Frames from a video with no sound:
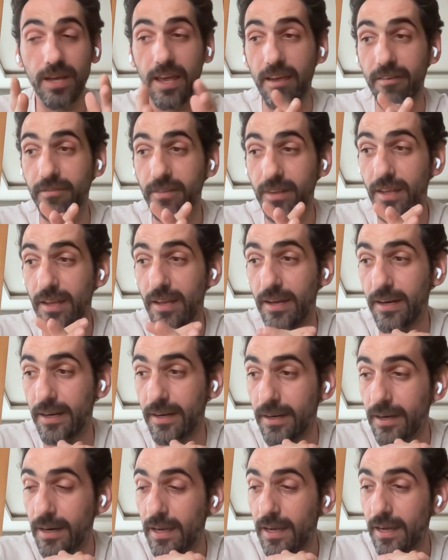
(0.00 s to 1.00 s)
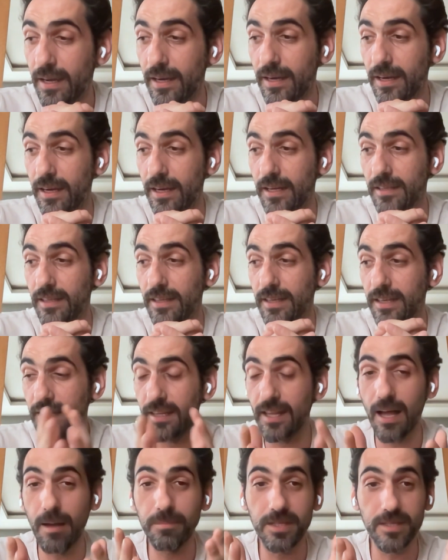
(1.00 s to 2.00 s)
have the
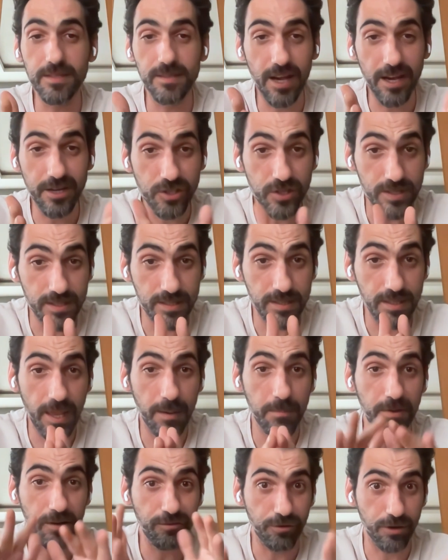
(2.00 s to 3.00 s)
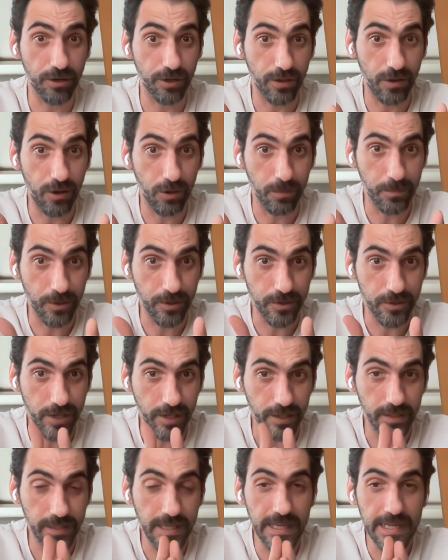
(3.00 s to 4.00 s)
GitHub discussions enabled for the whole
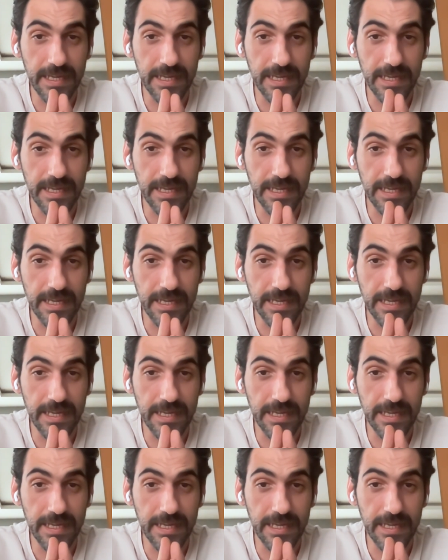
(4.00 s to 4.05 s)
project.